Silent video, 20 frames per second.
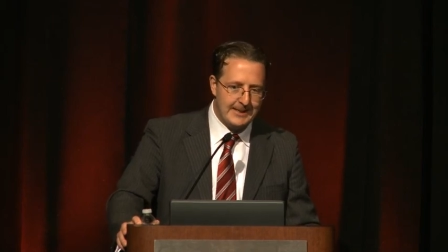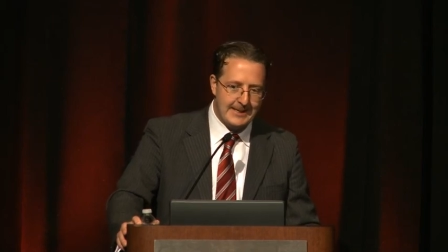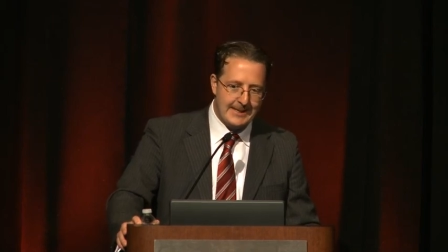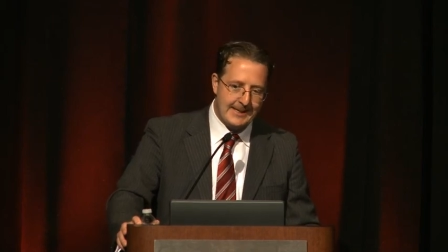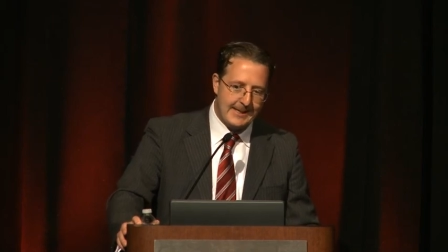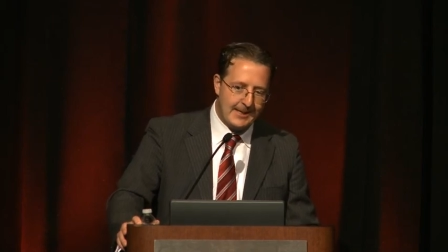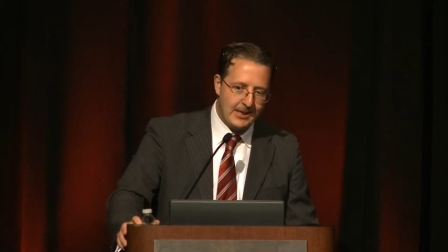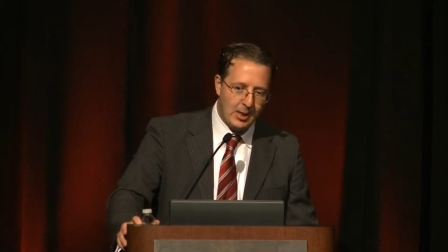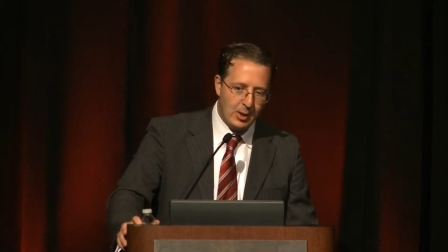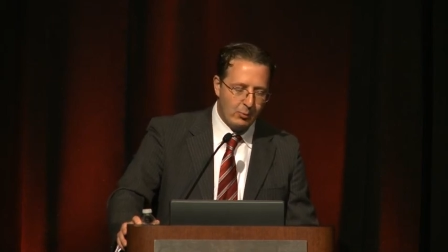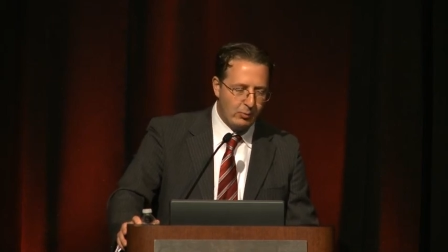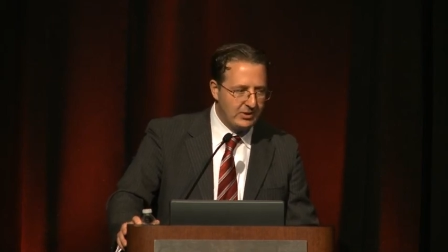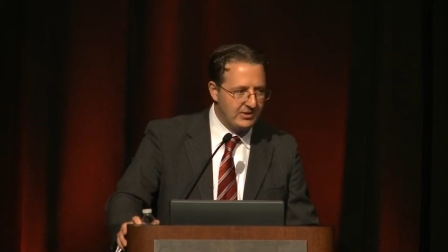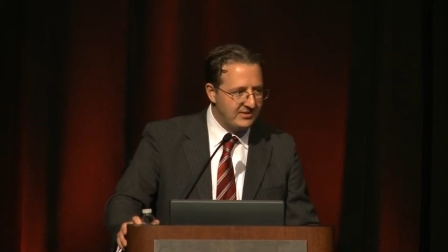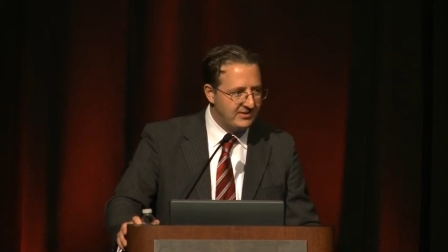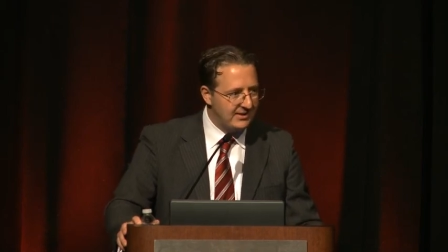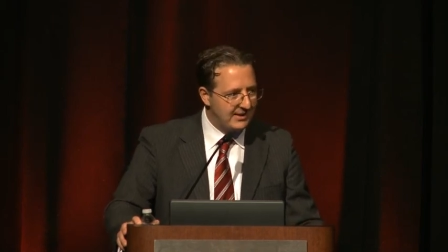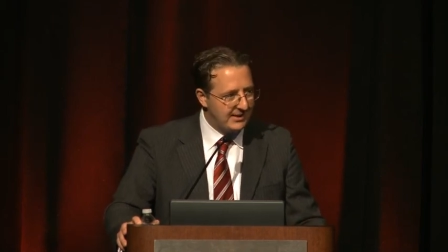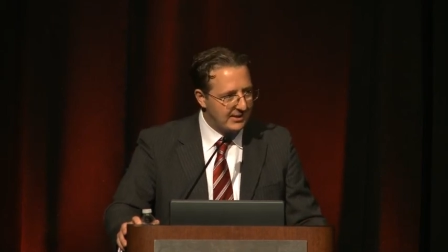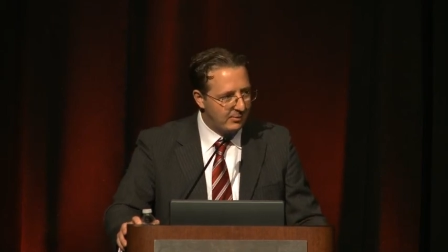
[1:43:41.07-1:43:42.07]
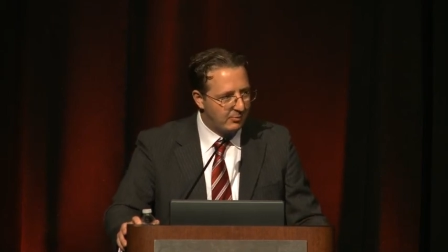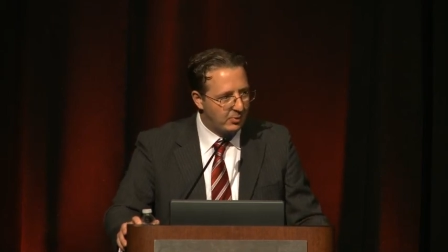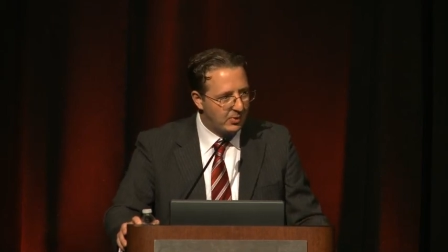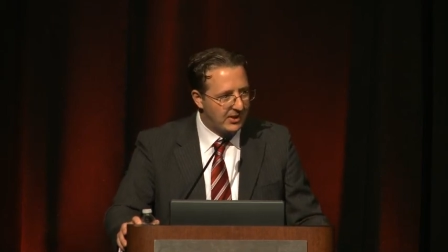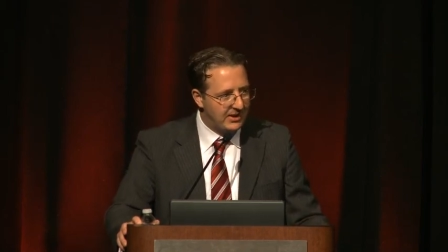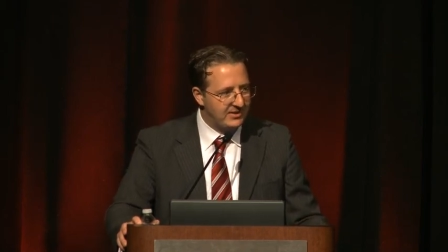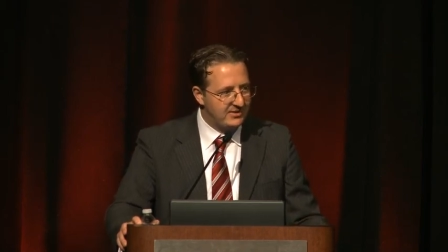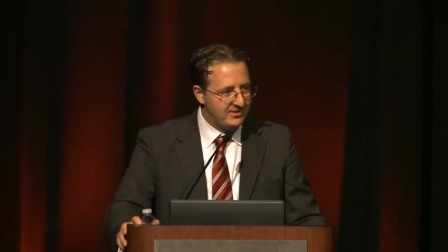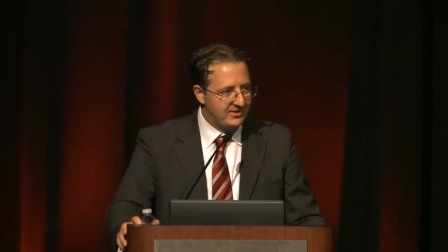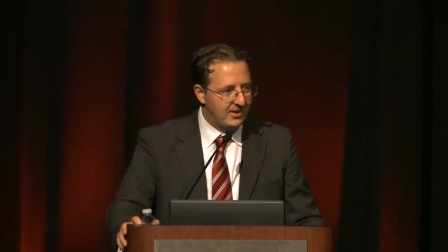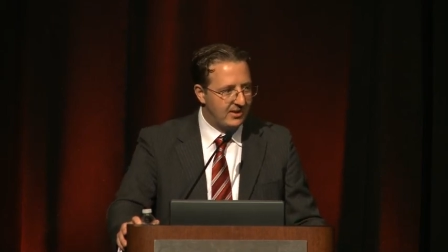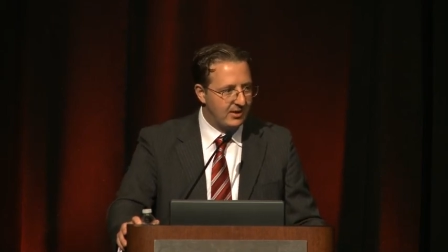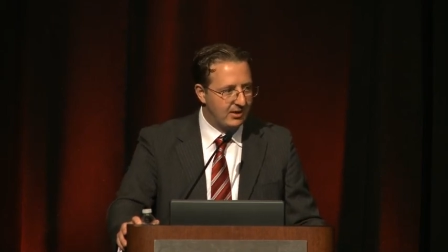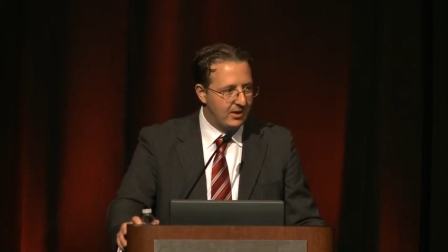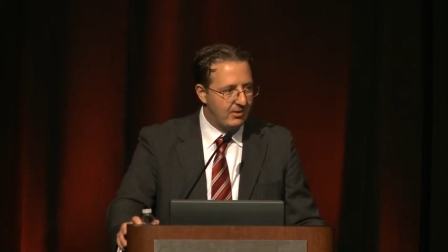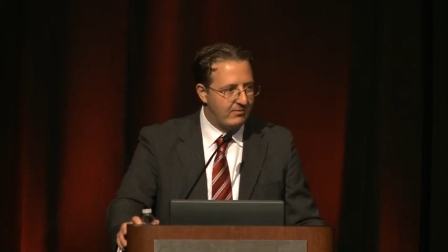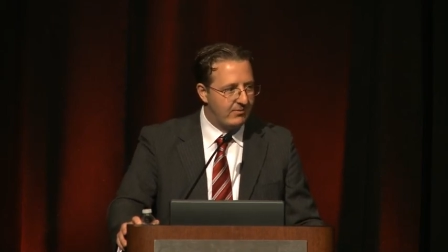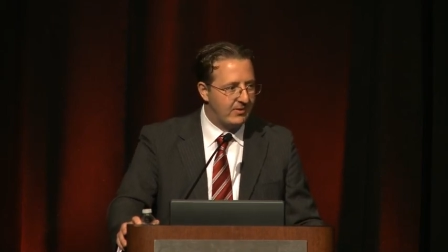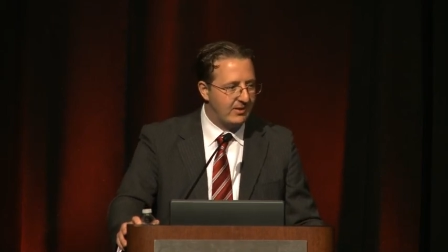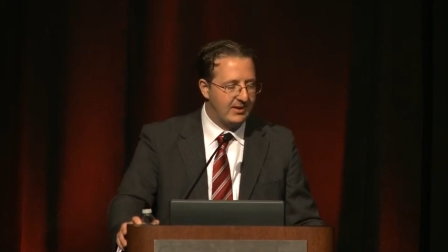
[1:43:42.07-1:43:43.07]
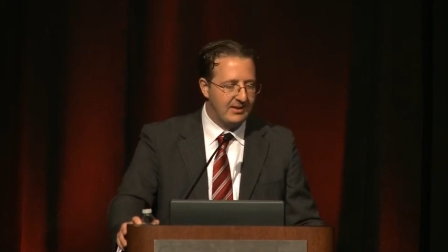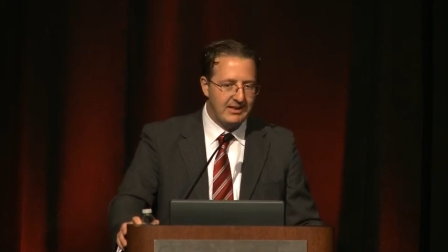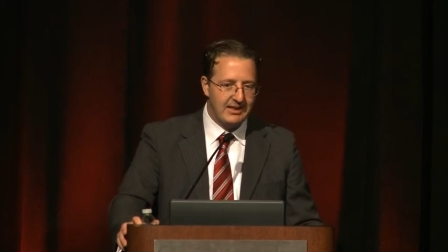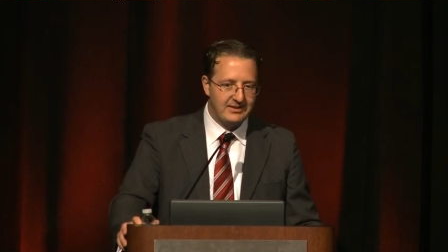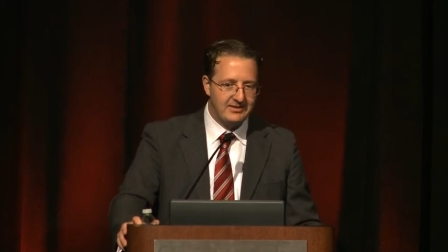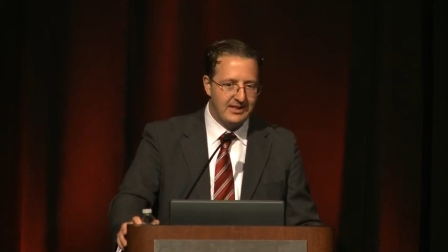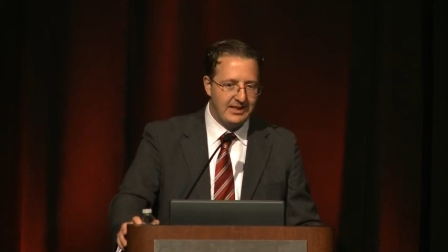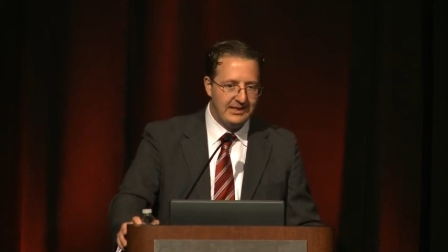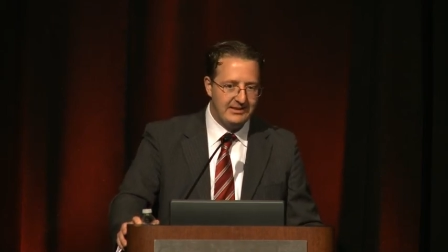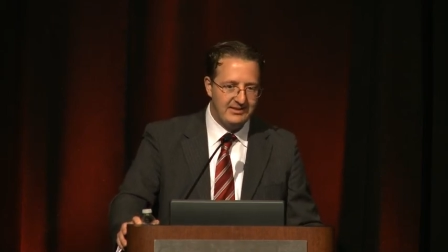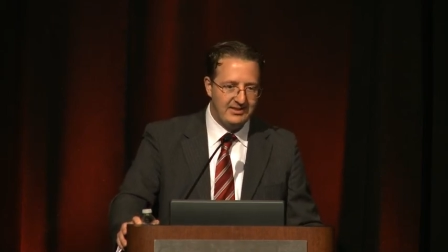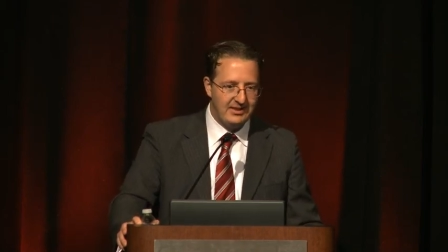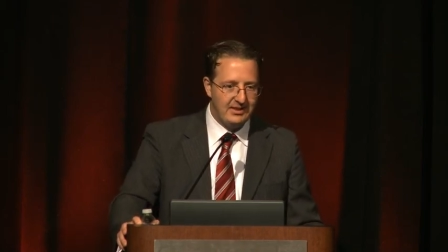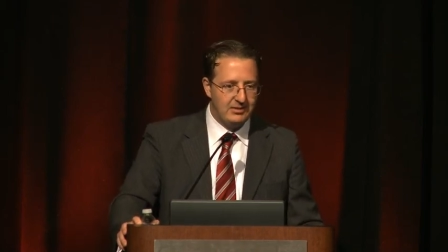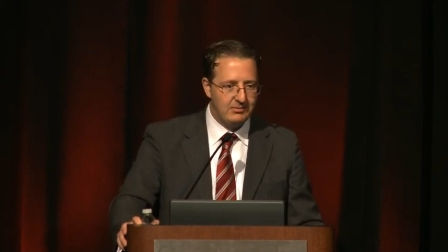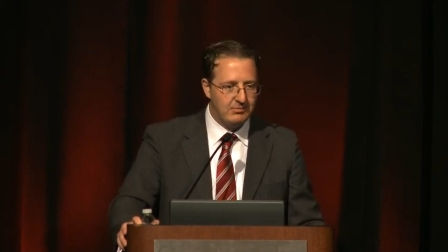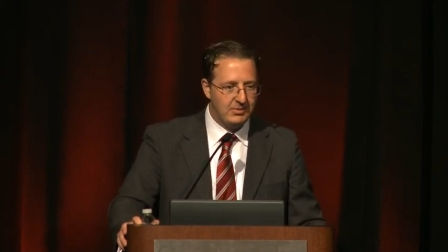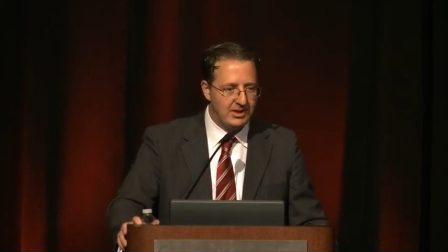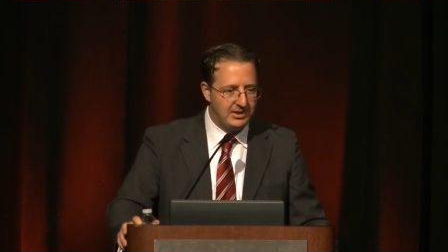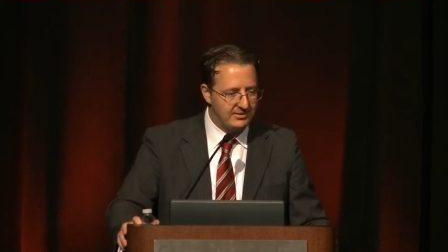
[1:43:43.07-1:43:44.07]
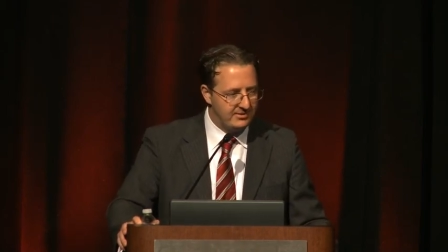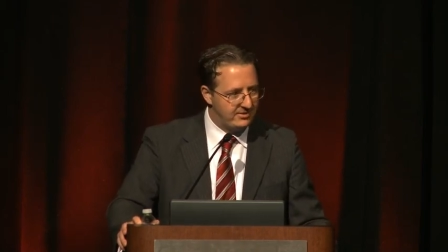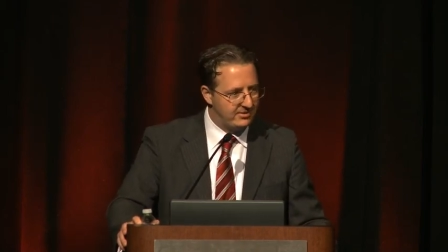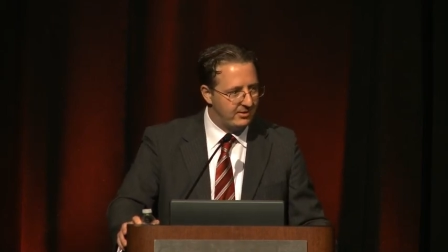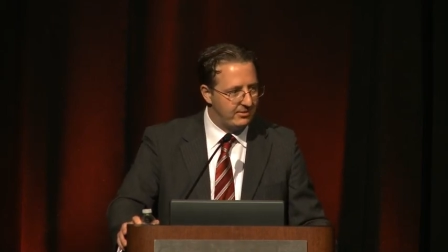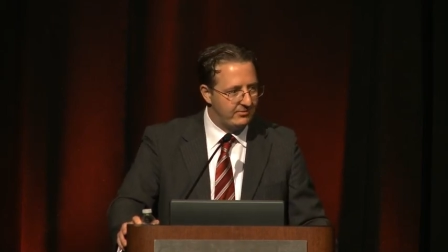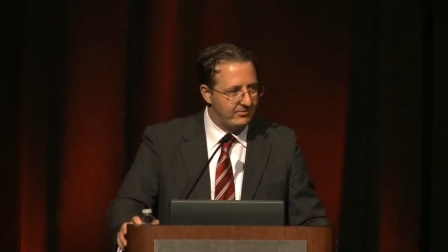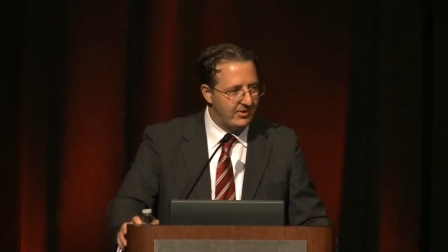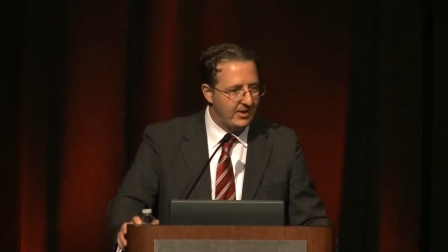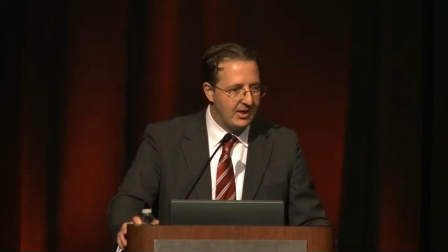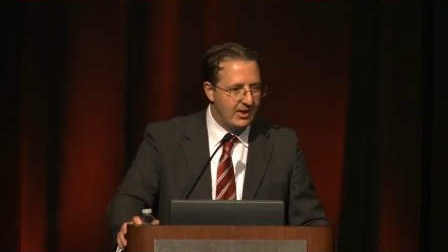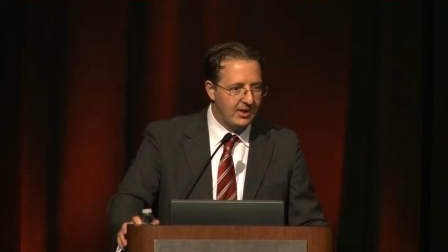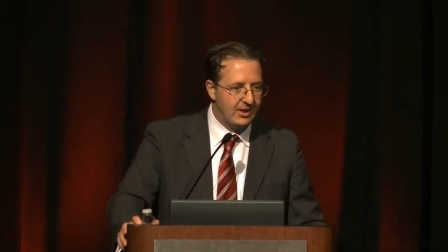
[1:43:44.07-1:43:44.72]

we're setting a price target for the next 18 months of